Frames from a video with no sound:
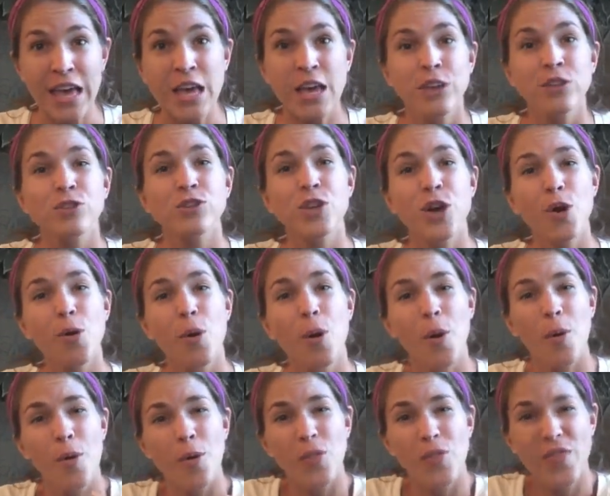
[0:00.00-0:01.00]
So
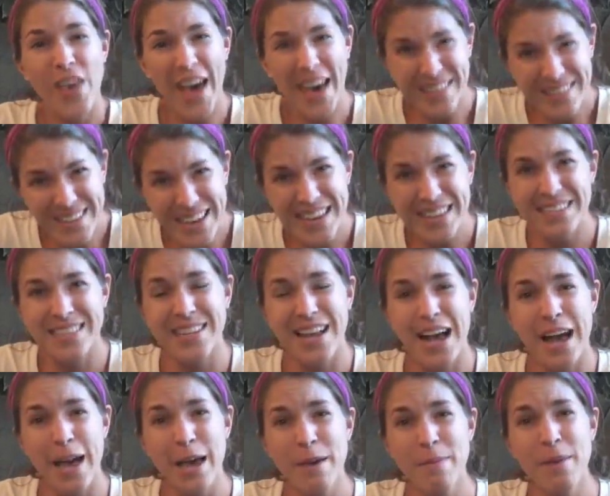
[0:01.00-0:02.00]
that takes
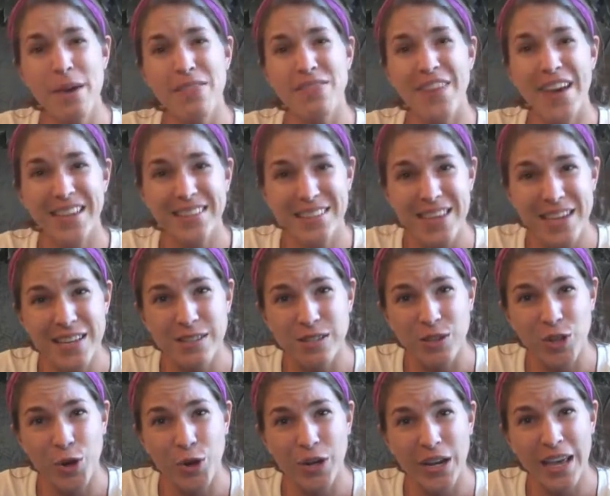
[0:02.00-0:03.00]
time, that takes
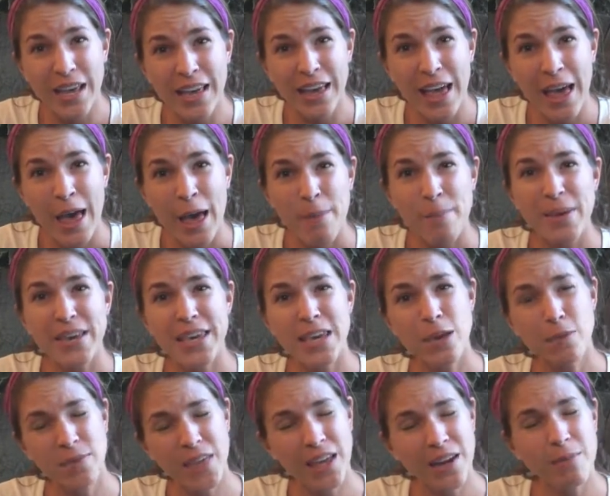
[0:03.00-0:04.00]
learning, but keep
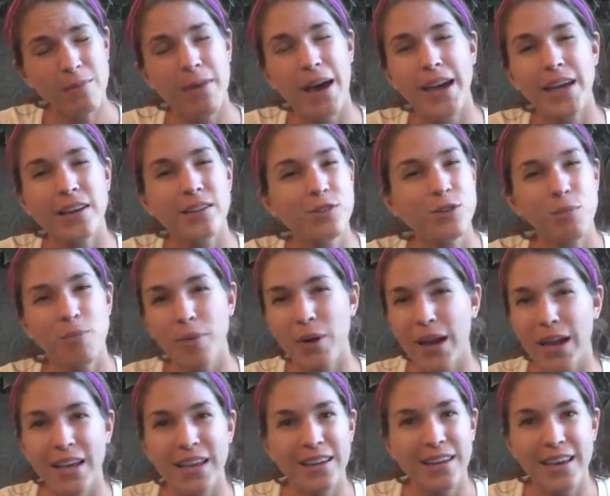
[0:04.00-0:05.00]
that in mind as you're
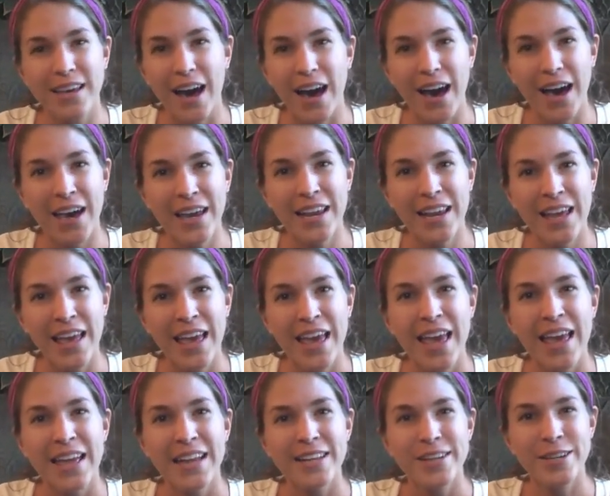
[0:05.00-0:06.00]
praying to God.
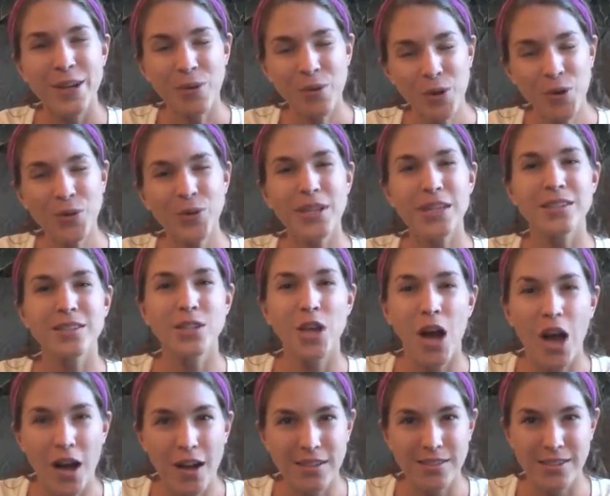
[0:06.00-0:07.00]
Don't only
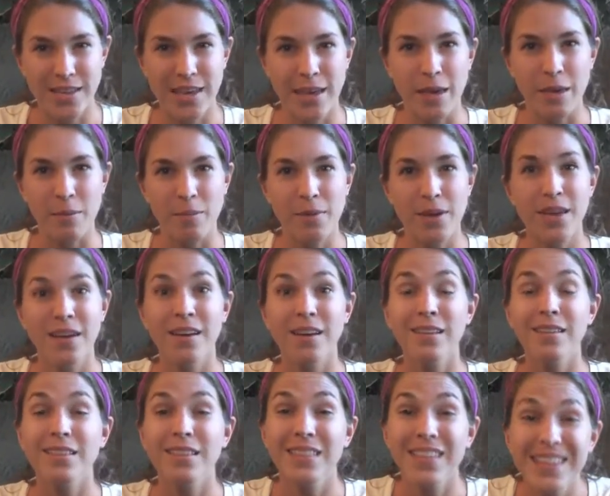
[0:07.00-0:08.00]
talk to him,
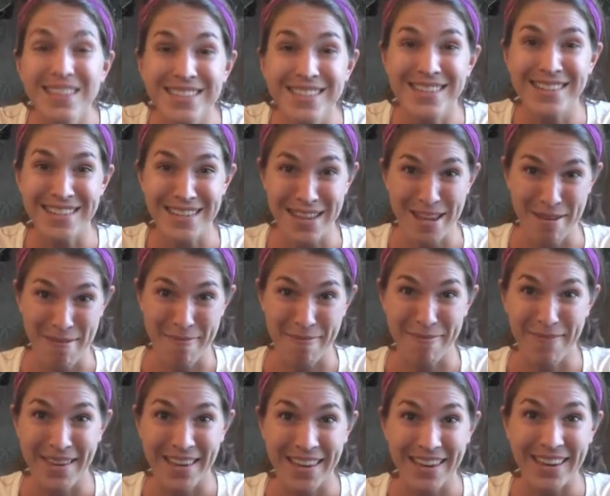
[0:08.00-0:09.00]
listen to him.
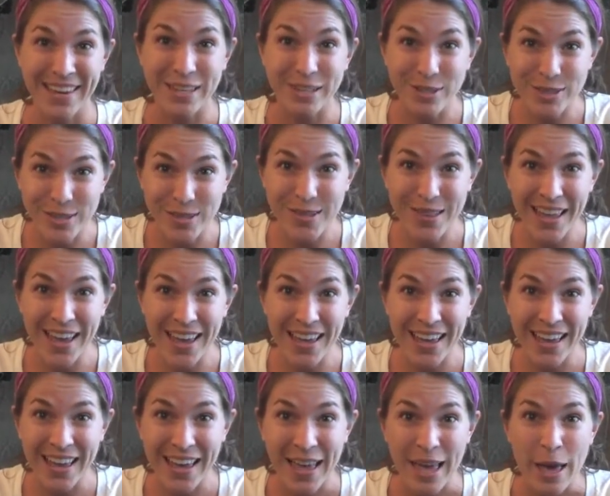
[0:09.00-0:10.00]
Can you do that?
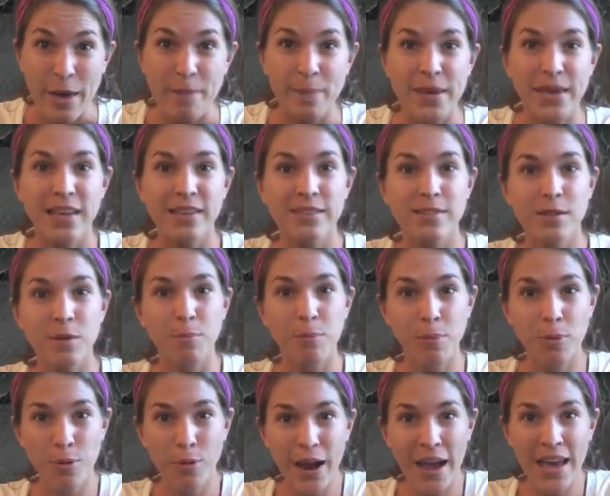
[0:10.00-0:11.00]
Because to
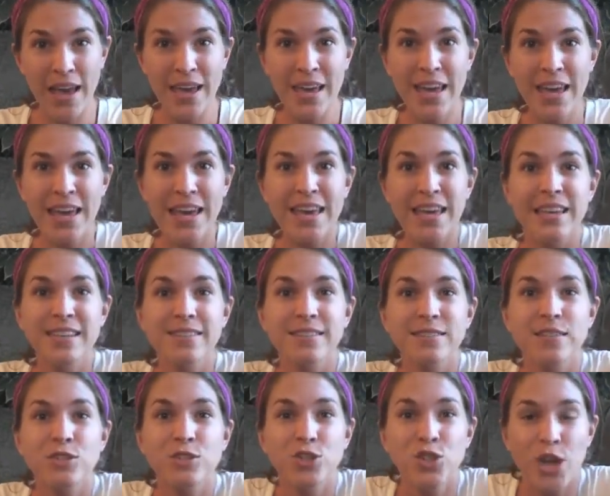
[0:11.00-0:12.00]
pray is
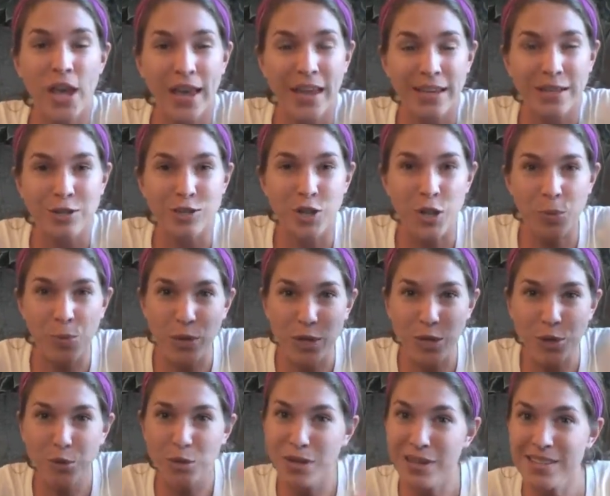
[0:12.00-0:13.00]
to change. And when
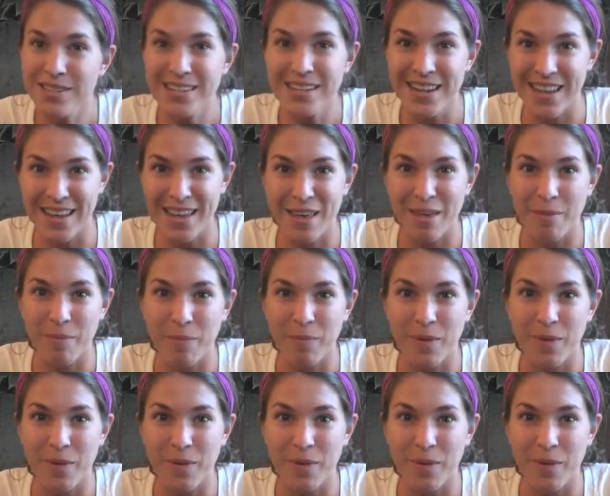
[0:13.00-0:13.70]
you listen to Him,